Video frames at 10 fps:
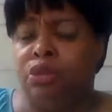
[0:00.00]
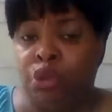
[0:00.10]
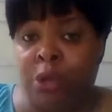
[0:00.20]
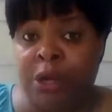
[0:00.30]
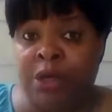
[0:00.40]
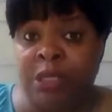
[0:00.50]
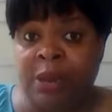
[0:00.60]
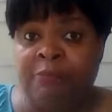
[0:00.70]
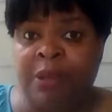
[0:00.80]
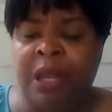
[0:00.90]
do you hear
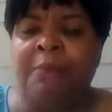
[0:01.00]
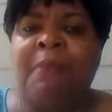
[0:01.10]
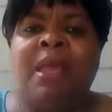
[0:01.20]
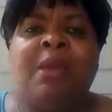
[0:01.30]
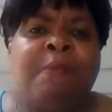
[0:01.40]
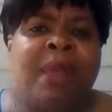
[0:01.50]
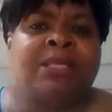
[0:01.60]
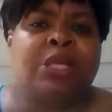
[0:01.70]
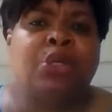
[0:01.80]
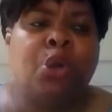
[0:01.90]
something? It
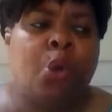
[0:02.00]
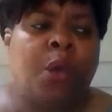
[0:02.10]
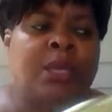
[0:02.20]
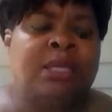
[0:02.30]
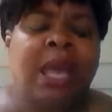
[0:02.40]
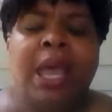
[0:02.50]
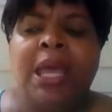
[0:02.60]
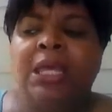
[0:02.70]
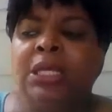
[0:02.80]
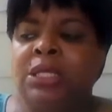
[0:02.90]
makes a noise.
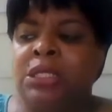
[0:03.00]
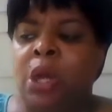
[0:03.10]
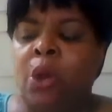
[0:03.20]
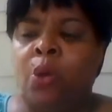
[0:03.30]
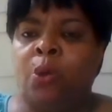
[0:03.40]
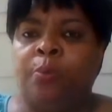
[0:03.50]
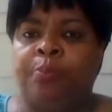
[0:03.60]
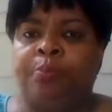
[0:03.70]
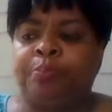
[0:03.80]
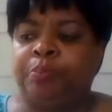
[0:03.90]
So
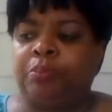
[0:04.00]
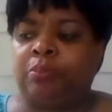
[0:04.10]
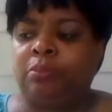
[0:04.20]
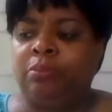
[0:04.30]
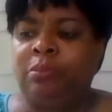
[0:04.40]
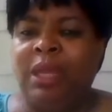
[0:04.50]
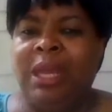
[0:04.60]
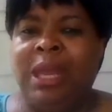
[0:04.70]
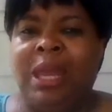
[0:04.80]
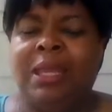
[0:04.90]

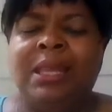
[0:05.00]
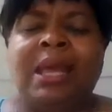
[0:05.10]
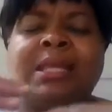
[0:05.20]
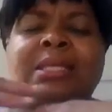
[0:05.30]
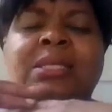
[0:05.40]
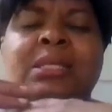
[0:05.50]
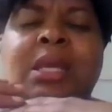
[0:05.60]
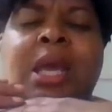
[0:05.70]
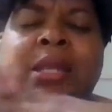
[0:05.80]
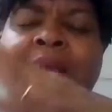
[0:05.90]
that's
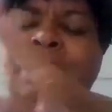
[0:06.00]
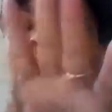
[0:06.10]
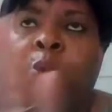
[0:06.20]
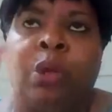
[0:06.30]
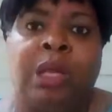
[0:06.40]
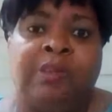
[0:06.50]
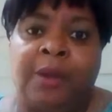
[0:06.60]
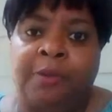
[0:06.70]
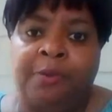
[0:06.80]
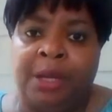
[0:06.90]
a really
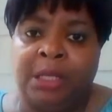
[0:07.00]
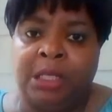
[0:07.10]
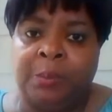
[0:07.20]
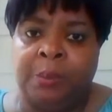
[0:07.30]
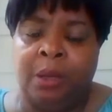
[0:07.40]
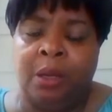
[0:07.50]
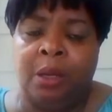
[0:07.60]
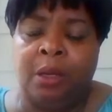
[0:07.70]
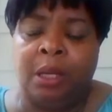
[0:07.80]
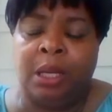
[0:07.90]
far-fetched
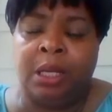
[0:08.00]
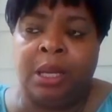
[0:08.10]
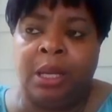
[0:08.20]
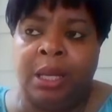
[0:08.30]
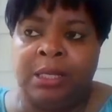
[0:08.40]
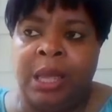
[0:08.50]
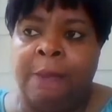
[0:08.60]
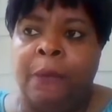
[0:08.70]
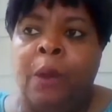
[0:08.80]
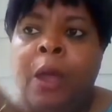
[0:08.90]

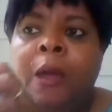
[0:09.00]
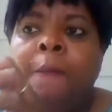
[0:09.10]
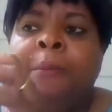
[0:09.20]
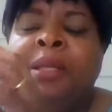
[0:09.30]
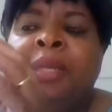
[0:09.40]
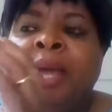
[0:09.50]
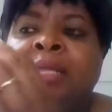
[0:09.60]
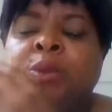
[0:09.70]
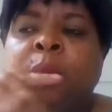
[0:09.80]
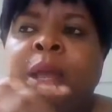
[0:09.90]
example, but
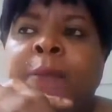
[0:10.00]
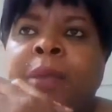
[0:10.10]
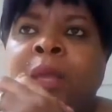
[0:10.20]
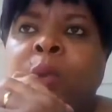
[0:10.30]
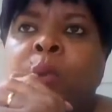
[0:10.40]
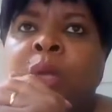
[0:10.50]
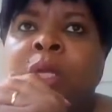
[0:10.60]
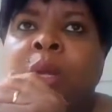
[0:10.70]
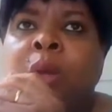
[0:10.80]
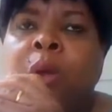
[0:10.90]
that's what I mean
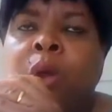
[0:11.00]
when